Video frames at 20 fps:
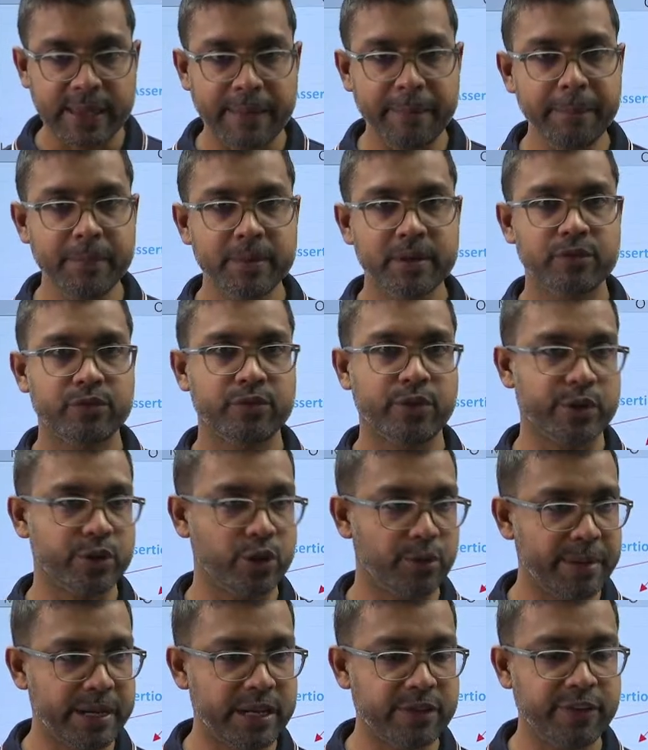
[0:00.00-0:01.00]
for your
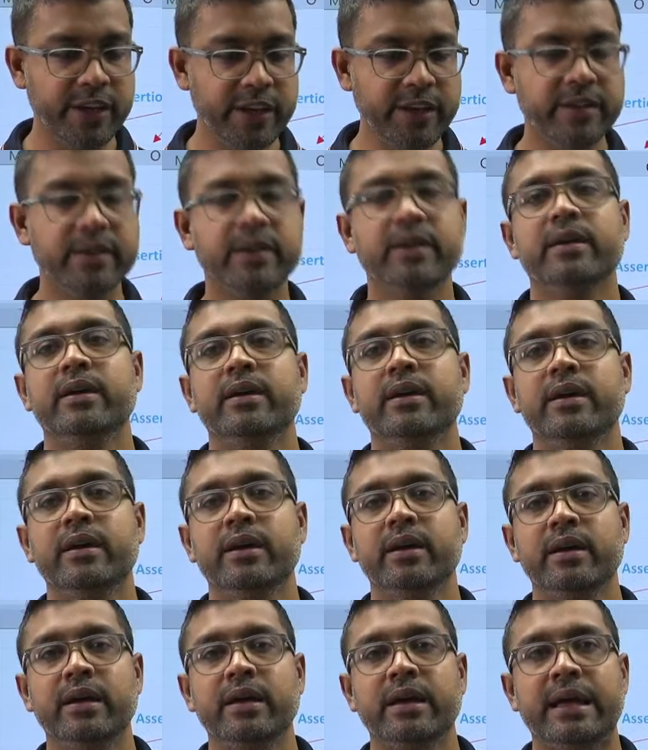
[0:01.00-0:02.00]
benefit.
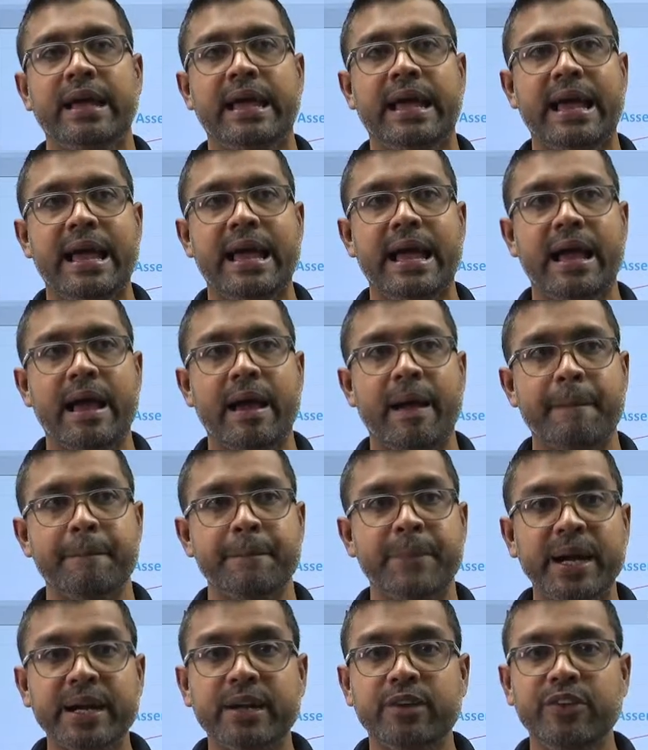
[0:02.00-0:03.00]
But
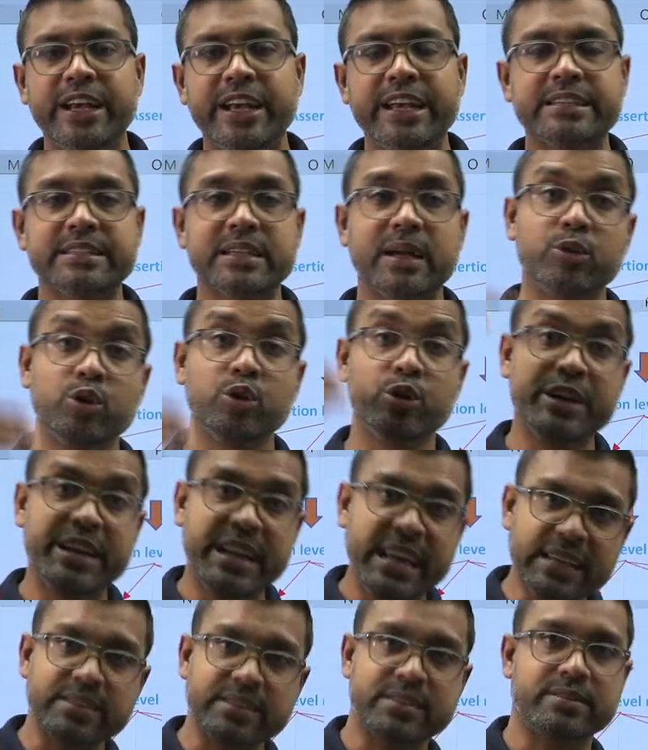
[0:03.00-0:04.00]
when it's come to next